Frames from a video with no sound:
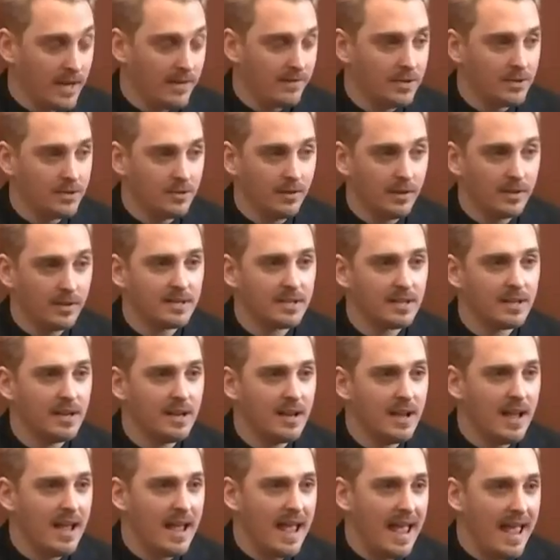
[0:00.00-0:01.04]
given to us.
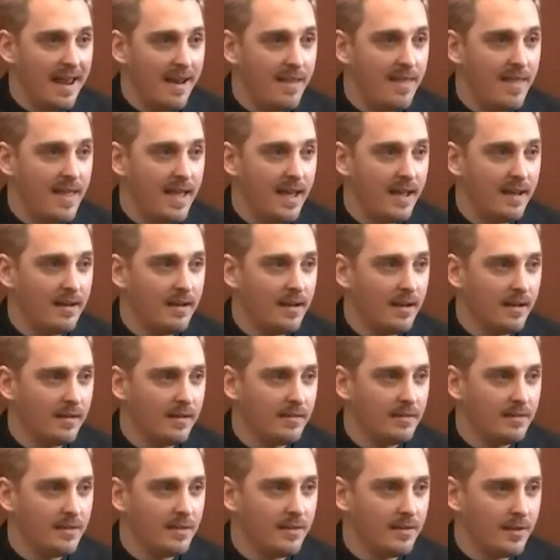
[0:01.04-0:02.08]
And
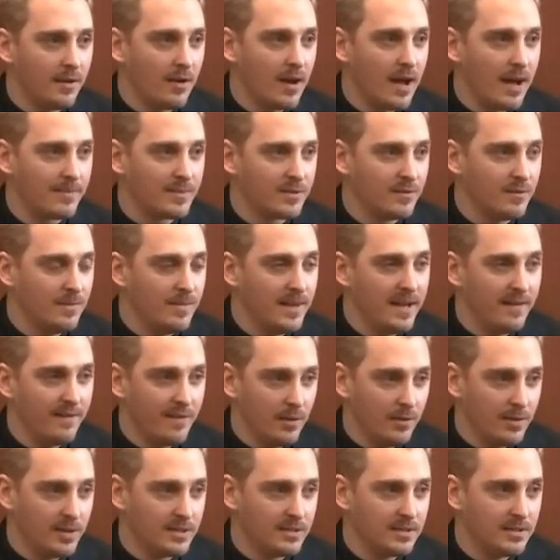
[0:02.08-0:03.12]
then the third option would be if
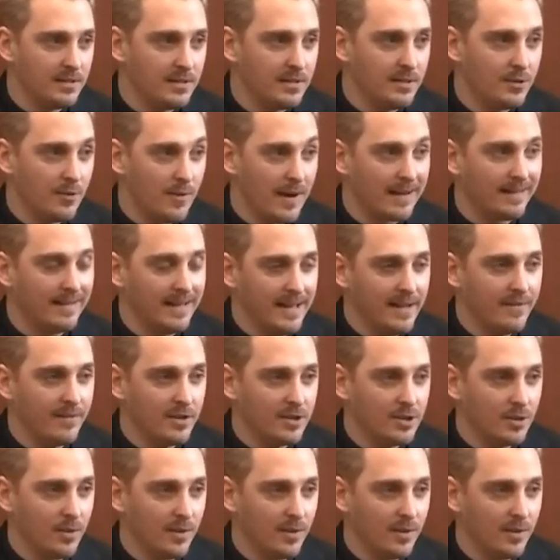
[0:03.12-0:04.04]
it was directly given